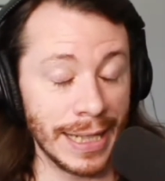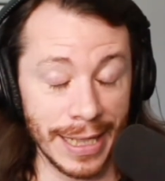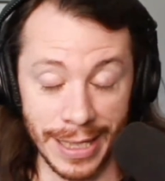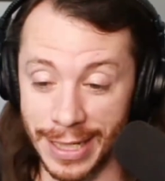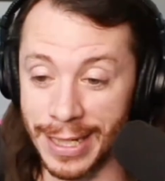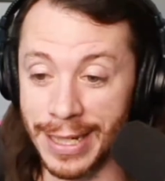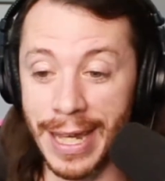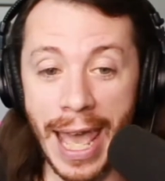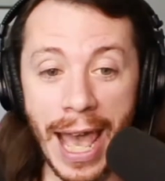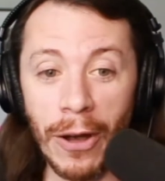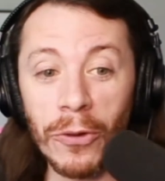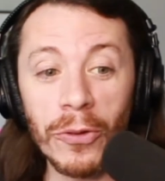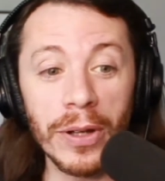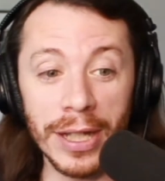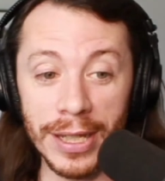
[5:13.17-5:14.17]

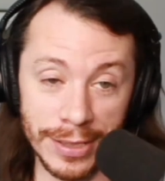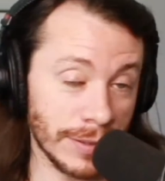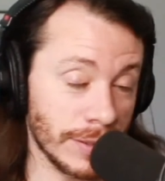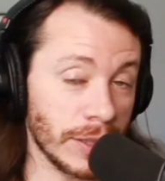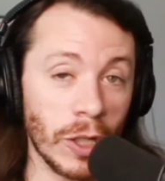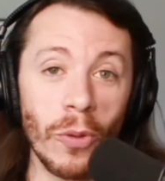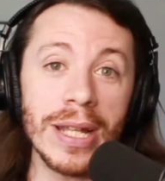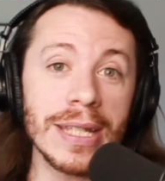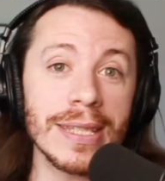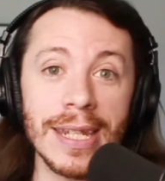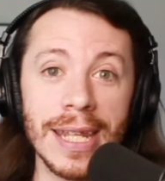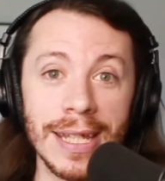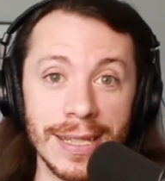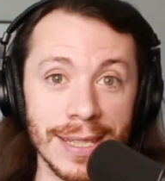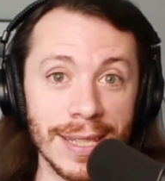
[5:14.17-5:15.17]
Now,
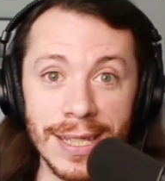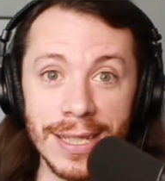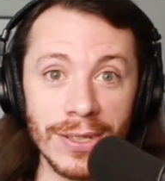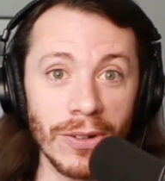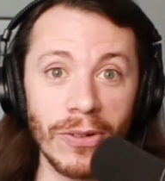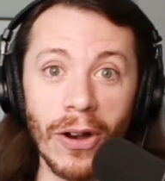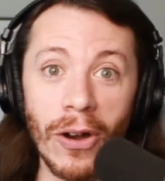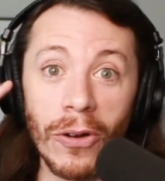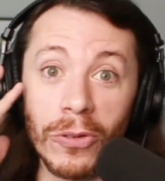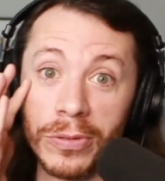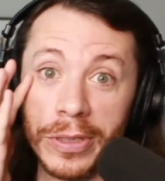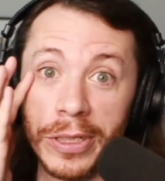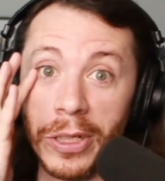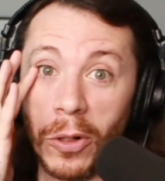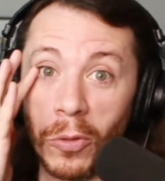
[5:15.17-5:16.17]
coincidence, these are all,
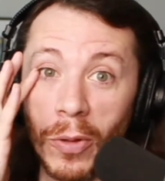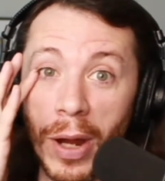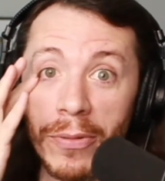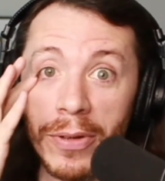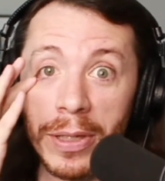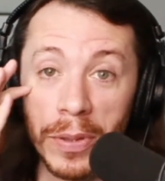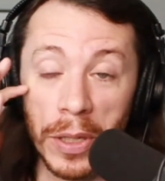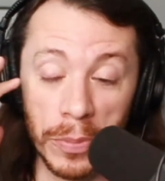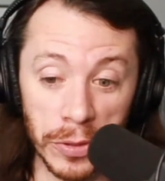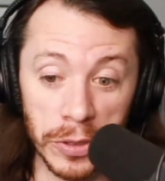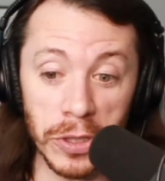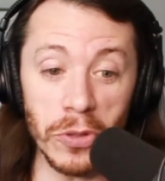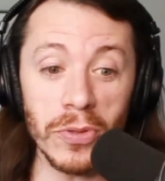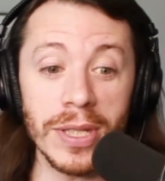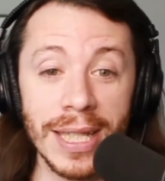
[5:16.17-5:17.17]
right-wing people
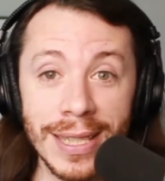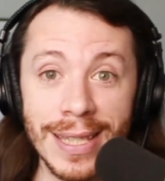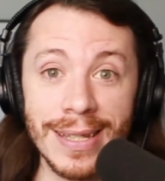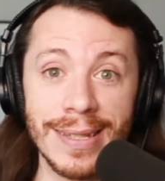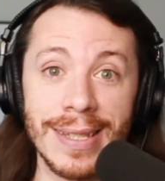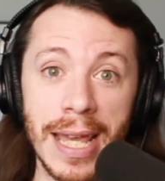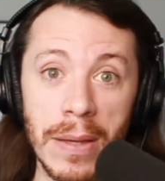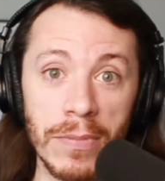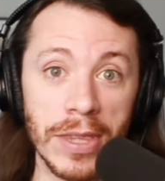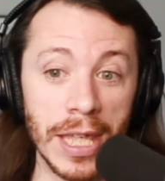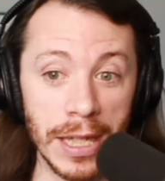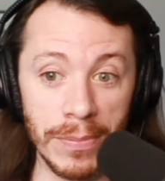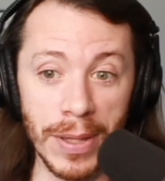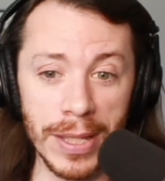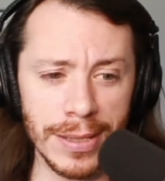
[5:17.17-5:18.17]
using the same
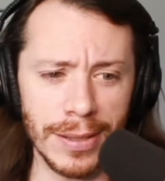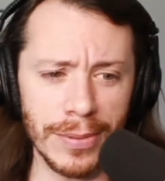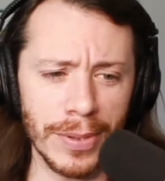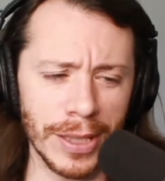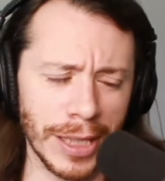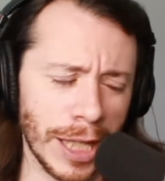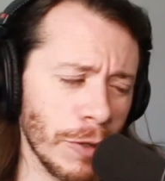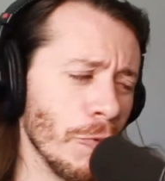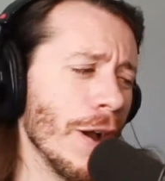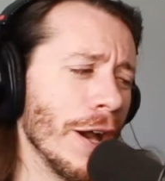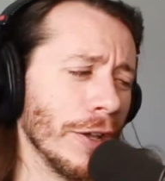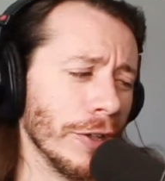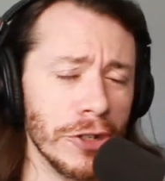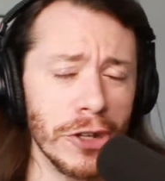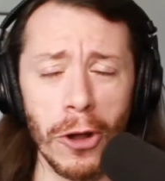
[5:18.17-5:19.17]
thing, basically being like,
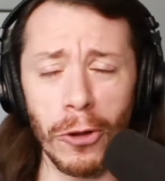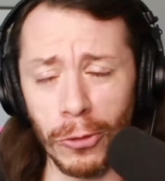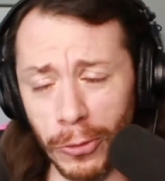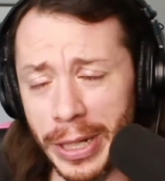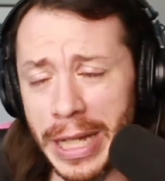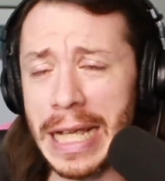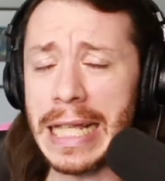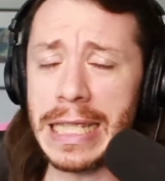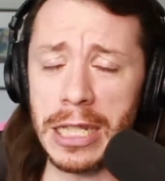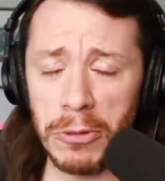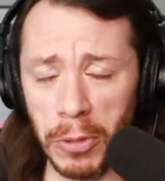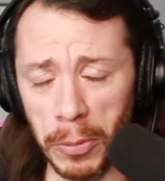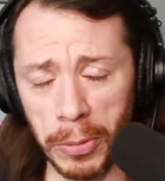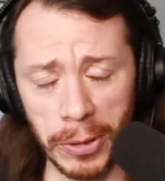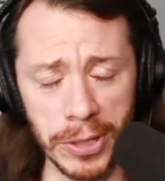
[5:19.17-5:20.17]
well, no
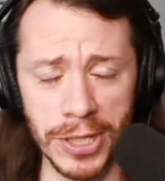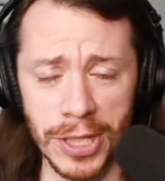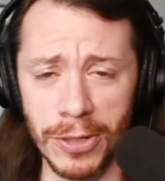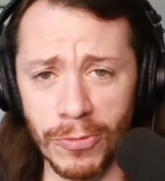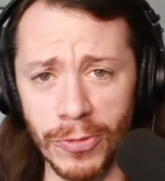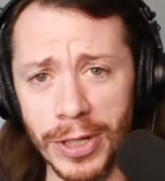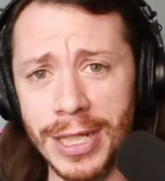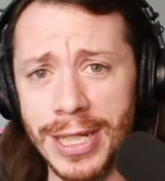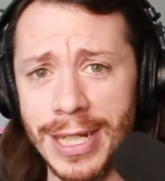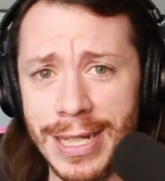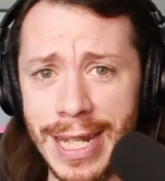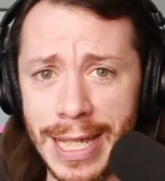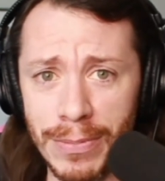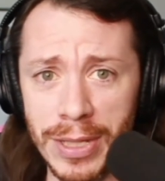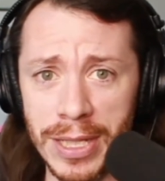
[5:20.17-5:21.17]
reasonable person would
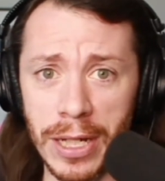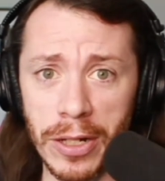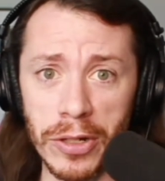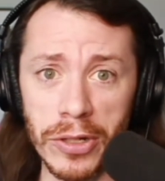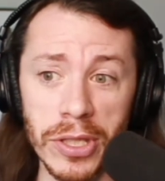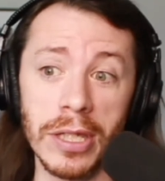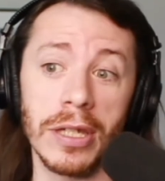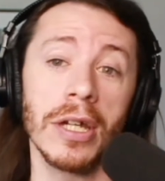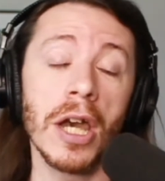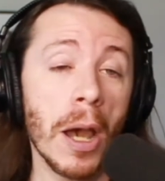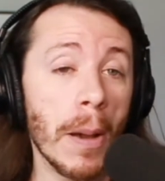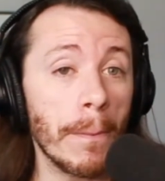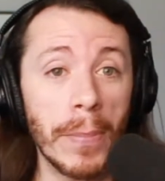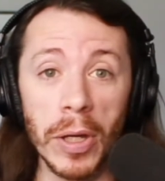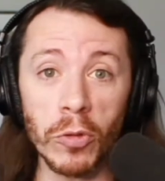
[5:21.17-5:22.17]
take me seriously,
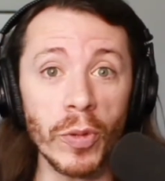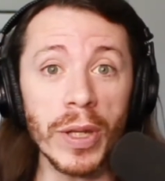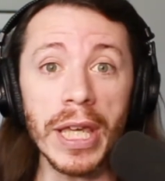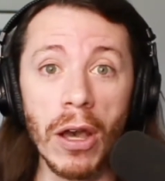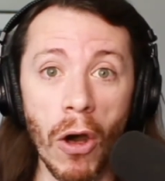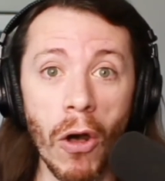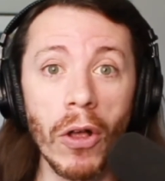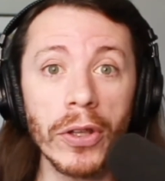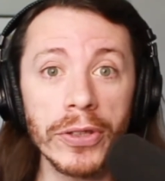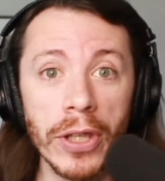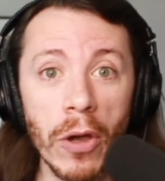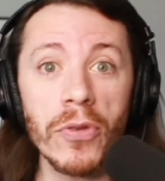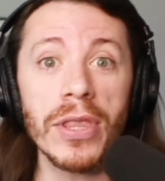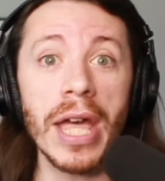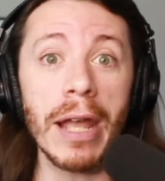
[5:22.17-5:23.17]
but we all
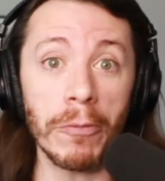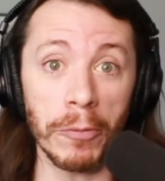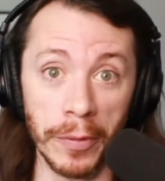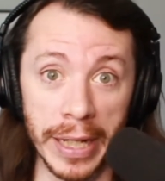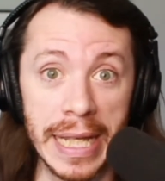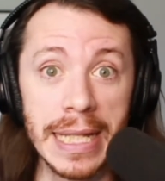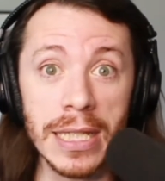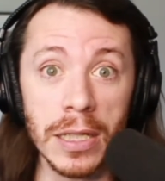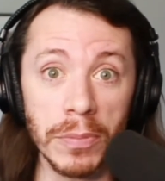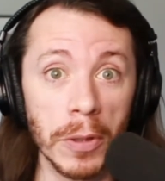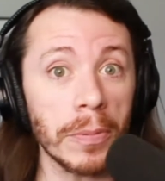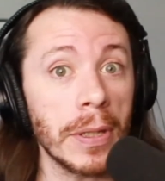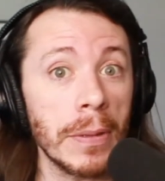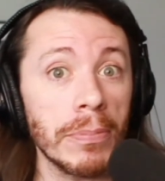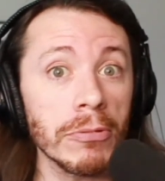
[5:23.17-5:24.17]
know that
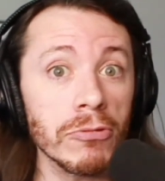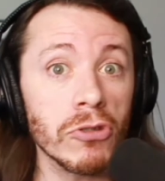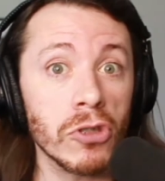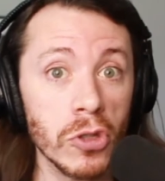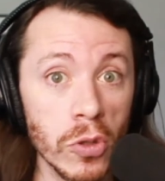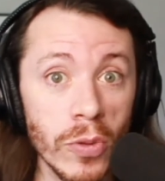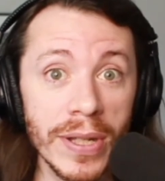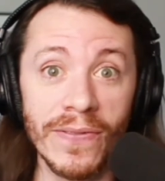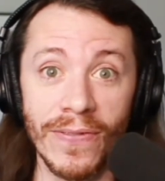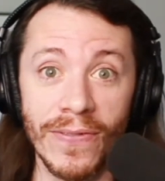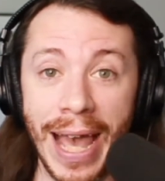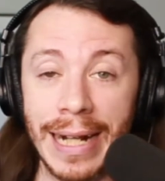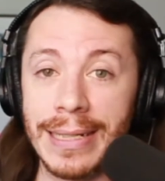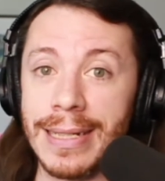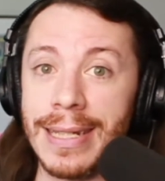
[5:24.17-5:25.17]
reasonable people do, in
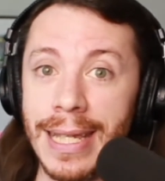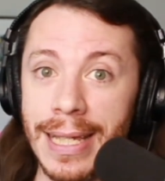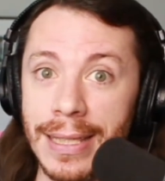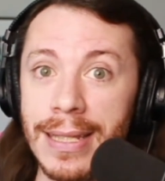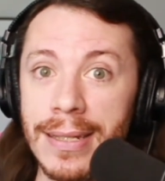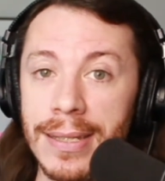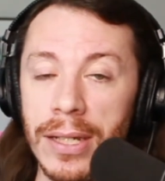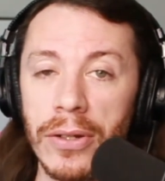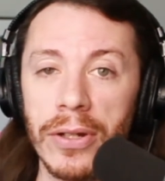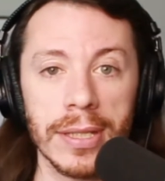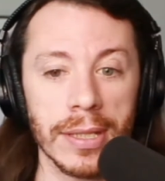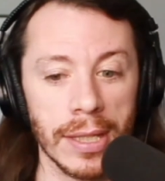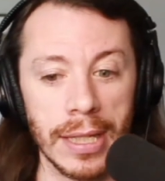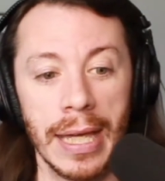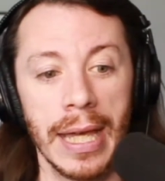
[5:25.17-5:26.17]
fact, take this
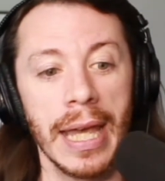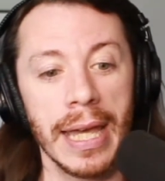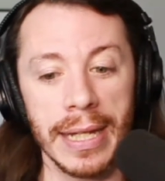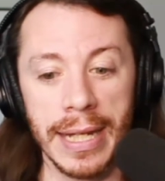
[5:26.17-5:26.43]
seriously.